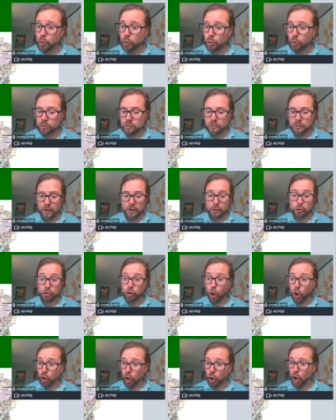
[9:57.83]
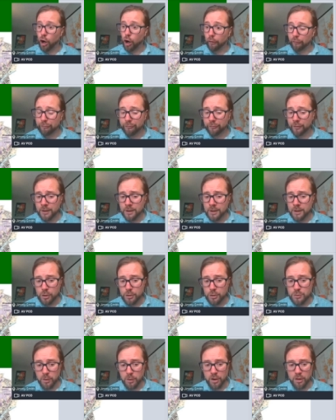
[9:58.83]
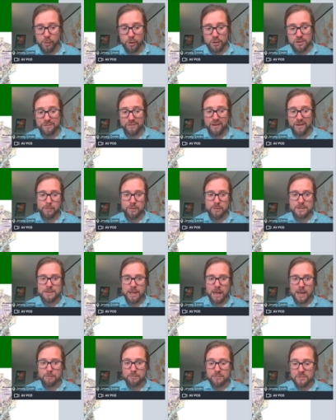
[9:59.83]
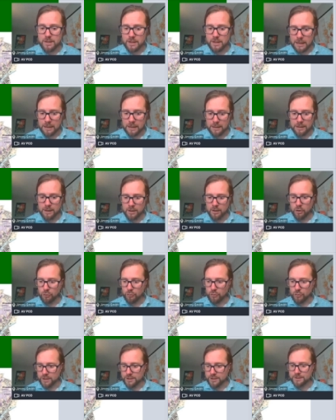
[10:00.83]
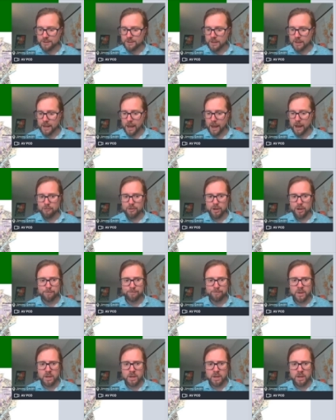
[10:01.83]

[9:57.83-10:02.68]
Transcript: called Donhof, who's one of the most famous names in this area.